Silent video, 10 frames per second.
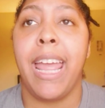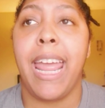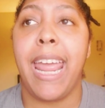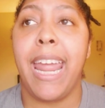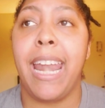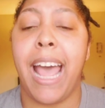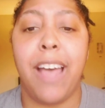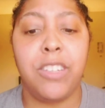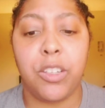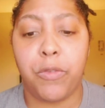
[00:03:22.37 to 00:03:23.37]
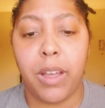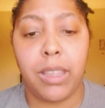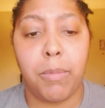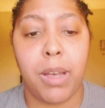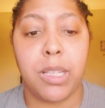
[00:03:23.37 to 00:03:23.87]
And I just
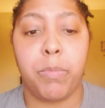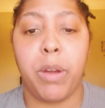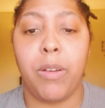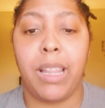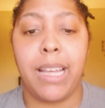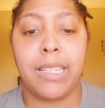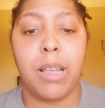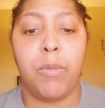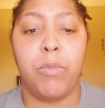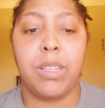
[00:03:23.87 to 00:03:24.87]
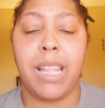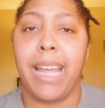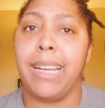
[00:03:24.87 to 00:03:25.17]
felt in my spirit like someone was like,